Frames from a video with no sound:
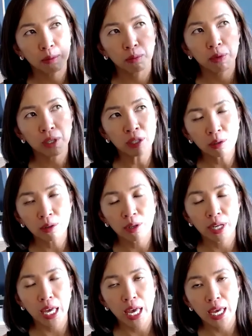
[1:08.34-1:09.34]
It will
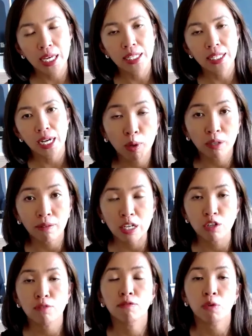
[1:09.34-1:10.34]
create
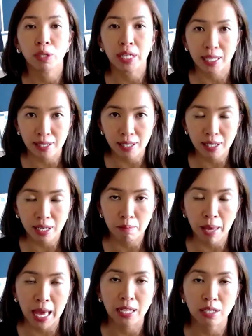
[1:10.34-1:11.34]
motivation for the existing
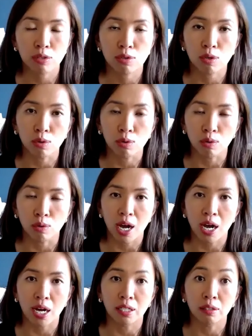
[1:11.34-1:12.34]
banks to
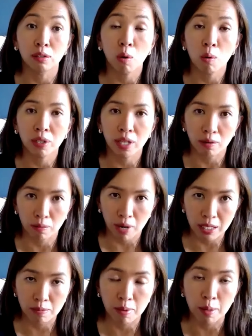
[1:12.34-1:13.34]
uh, lower their
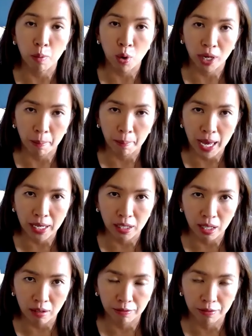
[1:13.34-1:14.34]
rate, be more
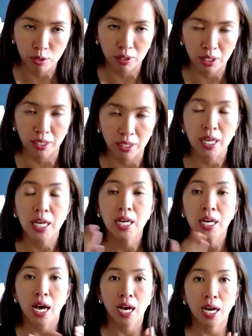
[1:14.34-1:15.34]
competitive. So then
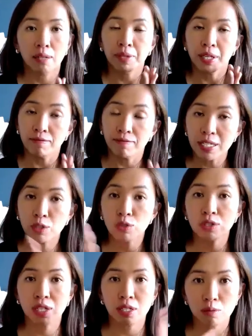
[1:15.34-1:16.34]

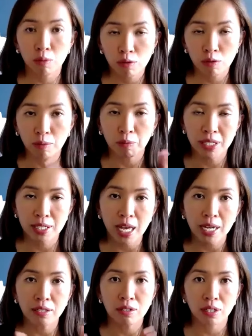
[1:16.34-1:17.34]
investors can switch from one
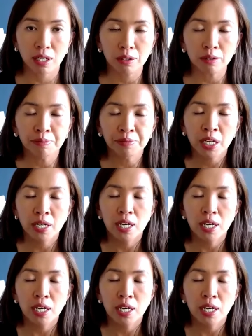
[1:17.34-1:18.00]
side to another.